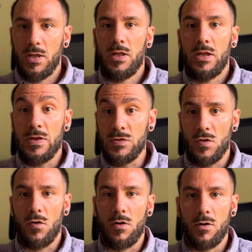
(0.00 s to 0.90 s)

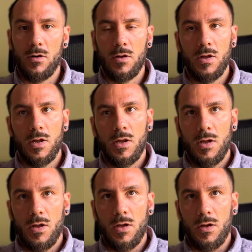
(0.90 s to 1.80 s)
indoor.
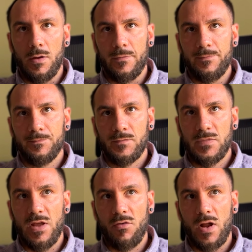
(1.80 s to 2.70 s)

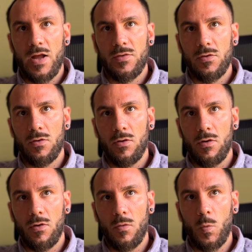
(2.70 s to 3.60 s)
The avocado
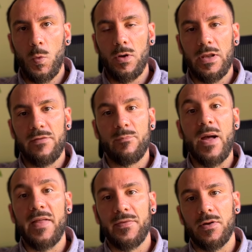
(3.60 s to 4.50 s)
will live
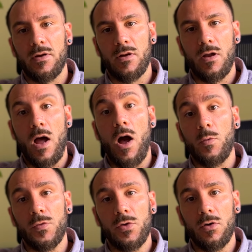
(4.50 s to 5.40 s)
better
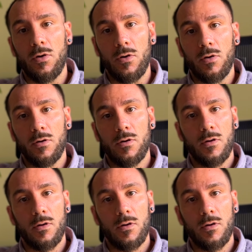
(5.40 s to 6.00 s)
outdoor